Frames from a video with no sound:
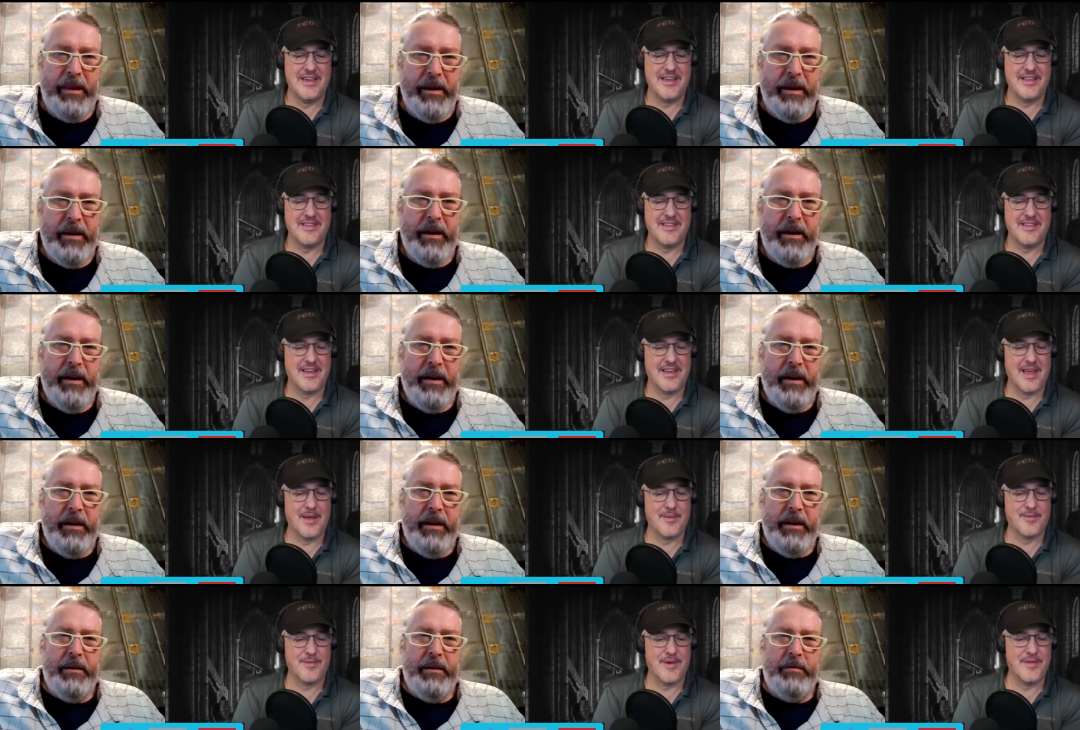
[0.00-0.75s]
Speaker 1: they
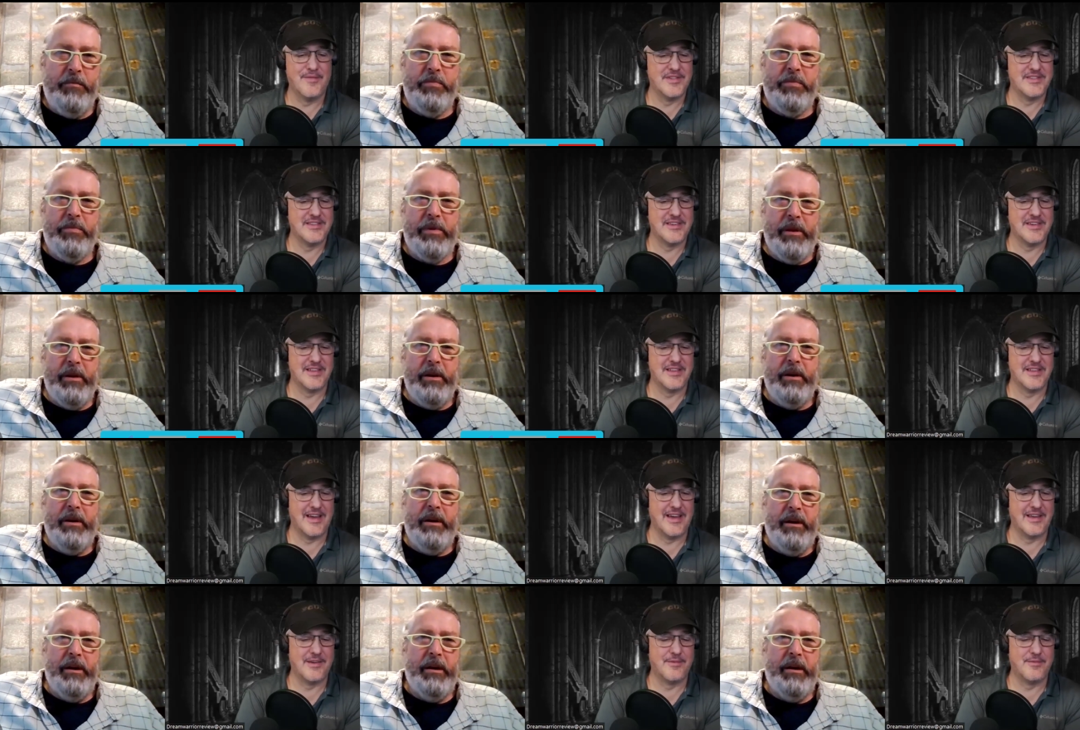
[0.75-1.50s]
kept
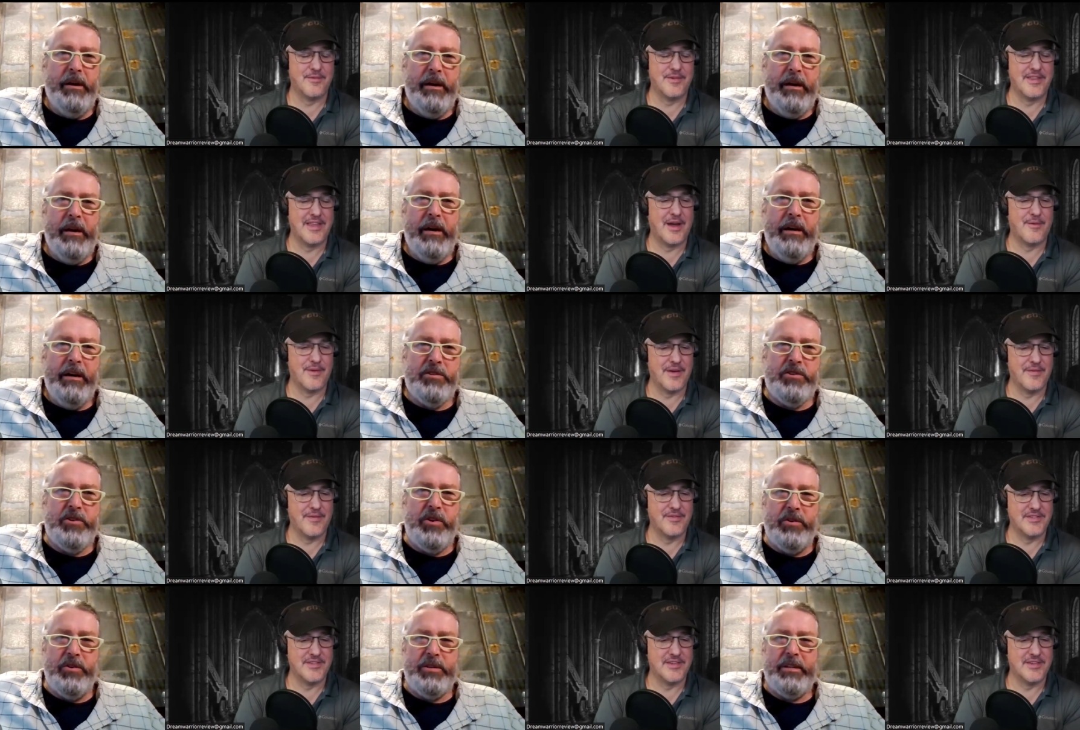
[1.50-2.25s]
referencing like without
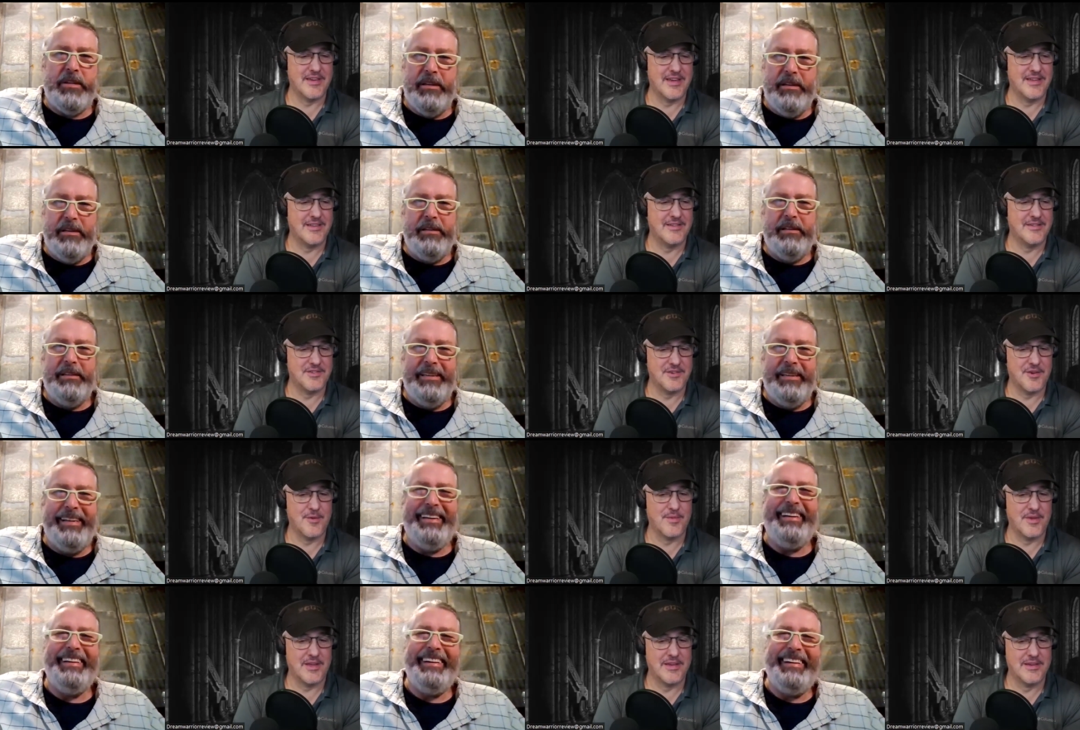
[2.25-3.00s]
referencing it
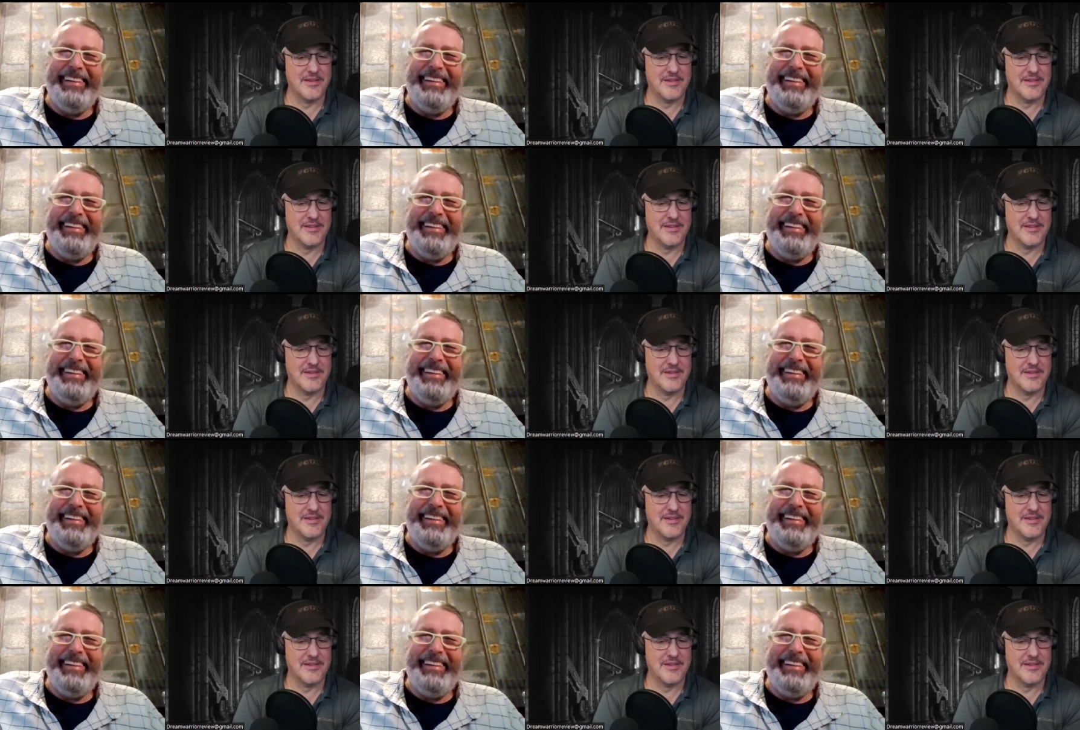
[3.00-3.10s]
Germany,